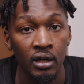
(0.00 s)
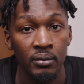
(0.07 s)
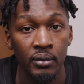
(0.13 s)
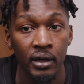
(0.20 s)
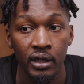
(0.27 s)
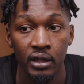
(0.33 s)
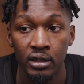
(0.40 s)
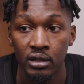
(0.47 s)

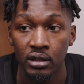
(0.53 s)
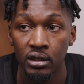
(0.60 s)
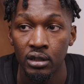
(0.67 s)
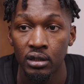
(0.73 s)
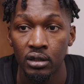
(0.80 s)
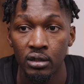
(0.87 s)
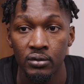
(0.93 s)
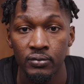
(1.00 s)
making
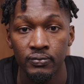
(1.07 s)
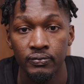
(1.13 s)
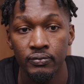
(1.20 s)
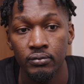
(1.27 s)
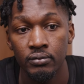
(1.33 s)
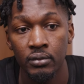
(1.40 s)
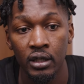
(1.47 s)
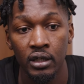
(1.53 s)
uh,
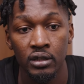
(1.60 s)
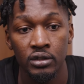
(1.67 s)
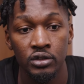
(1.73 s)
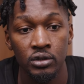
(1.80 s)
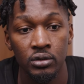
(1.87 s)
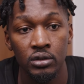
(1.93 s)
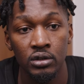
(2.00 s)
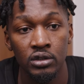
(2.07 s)
making
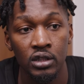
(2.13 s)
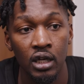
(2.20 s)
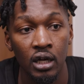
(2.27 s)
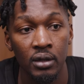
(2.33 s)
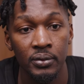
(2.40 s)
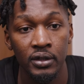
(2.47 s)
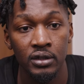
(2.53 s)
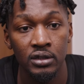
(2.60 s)
shooters'
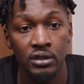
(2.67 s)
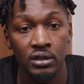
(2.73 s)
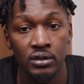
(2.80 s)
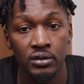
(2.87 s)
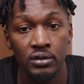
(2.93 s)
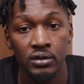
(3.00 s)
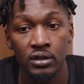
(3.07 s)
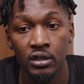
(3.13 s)
job easier.
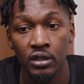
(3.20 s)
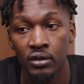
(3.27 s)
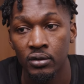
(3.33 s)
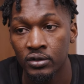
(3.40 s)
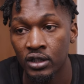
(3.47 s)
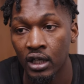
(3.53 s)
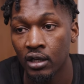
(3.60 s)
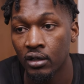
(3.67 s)
You know,
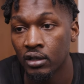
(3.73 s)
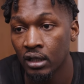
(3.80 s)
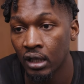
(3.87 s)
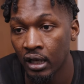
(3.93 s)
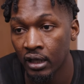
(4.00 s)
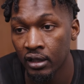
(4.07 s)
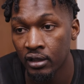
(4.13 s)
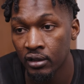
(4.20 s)
shout out to
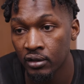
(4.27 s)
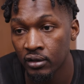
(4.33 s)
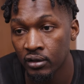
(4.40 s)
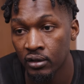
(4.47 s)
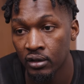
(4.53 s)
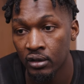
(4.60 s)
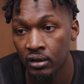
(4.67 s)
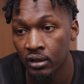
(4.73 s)
Lonnie. You
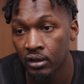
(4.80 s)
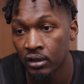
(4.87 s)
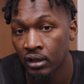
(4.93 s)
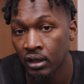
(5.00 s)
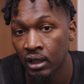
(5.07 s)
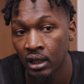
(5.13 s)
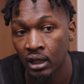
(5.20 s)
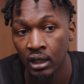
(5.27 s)
know, uh,
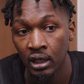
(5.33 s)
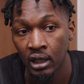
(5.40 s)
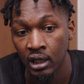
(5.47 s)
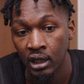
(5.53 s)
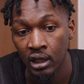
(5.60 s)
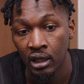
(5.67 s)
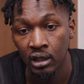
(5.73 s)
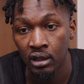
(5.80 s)

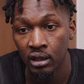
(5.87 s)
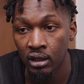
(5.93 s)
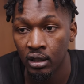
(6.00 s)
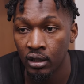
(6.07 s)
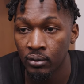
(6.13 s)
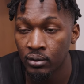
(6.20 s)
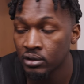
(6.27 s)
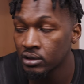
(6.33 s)

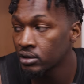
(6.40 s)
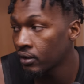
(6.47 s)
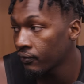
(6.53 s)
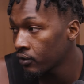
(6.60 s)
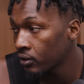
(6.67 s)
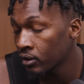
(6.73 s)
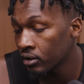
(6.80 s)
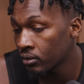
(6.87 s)
he was. If
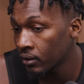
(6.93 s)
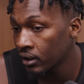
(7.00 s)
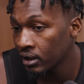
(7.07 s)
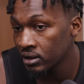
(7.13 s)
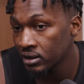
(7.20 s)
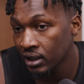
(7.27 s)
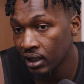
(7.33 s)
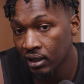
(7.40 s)
you hear the way
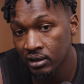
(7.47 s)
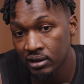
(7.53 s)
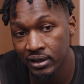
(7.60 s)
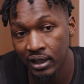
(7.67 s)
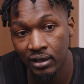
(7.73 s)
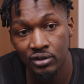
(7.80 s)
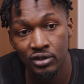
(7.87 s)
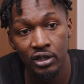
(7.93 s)
he sound, he
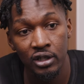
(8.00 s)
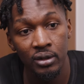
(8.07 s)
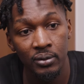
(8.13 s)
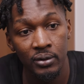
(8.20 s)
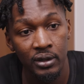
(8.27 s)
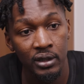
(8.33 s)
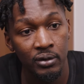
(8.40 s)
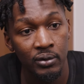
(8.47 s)
sound
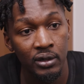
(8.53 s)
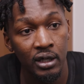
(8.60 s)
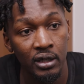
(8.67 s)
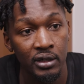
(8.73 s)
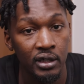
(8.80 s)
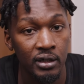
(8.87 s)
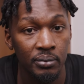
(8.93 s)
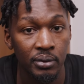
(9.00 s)
terrible, and he went out
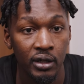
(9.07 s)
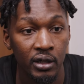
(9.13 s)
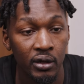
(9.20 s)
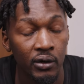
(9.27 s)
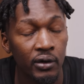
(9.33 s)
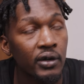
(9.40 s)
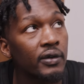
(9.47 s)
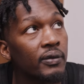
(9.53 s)
there and played
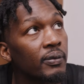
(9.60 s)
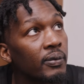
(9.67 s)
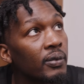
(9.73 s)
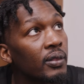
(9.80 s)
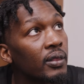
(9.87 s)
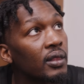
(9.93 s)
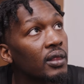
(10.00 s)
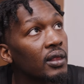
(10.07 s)
hard.
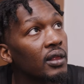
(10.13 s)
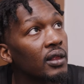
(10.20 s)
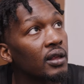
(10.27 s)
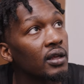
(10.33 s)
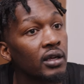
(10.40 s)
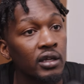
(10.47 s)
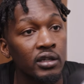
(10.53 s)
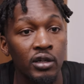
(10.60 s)

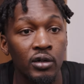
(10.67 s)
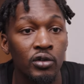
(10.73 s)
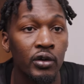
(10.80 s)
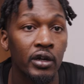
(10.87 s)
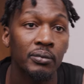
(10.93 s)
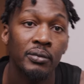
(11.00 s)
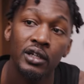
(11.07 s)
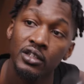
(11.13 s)
And you
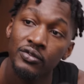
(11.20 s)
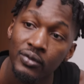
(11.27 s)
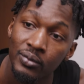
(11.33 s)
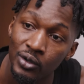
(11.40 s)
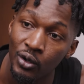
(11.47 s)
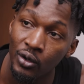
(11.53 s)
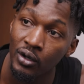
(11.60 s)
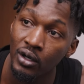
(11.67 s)
great minutes from
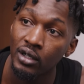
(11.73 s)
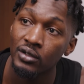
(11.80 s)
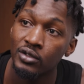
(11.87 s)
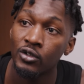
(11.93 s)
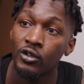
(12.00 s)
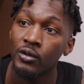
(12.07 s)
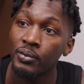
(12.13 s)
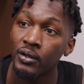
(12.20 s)
Noah.
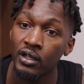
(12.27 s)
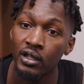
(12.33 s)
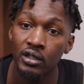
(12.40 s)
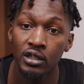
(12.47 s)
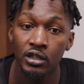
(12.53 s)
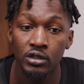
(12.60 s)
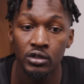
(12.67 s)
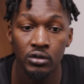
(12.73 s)
Noah played
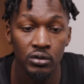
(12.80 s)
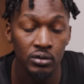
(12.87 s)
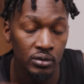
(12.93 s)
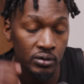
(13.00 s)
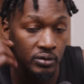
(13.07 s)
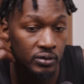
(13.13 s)
good too.